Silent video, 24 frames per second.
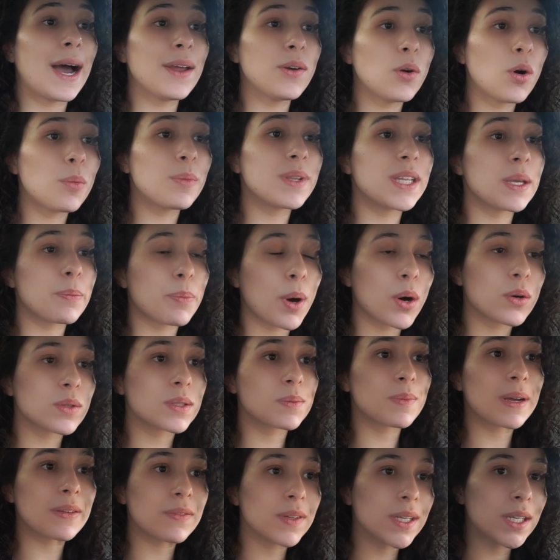I normally post
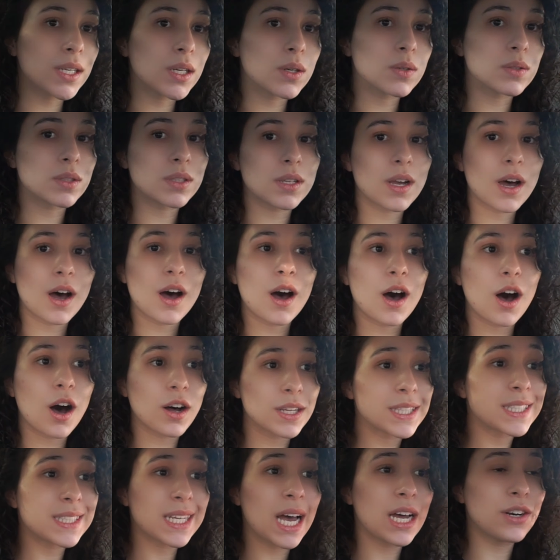my videos
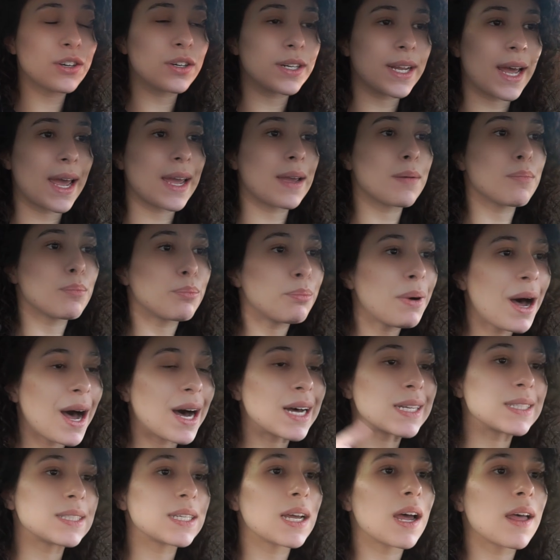on Saturday,
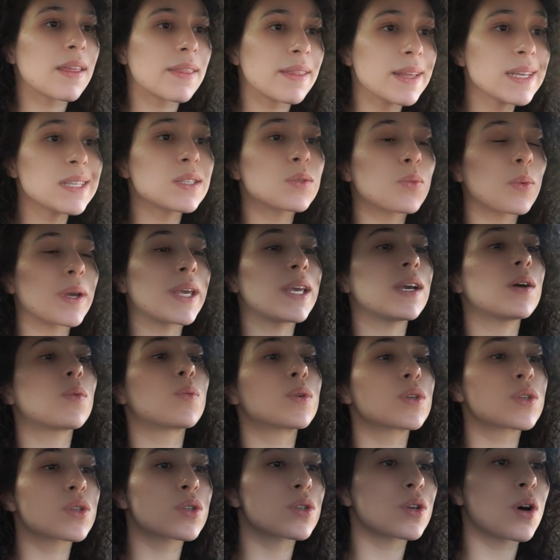but this week
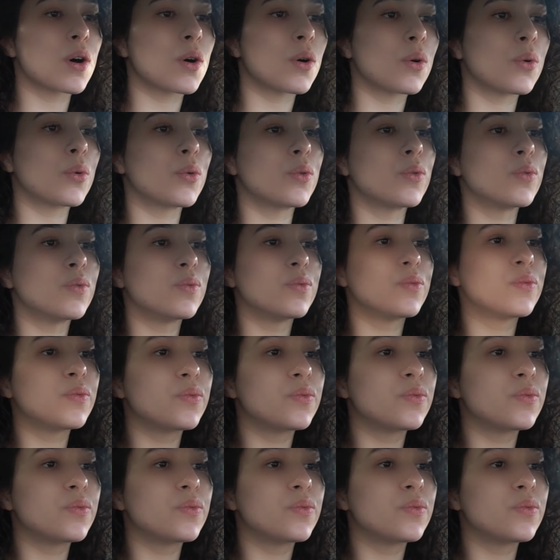was so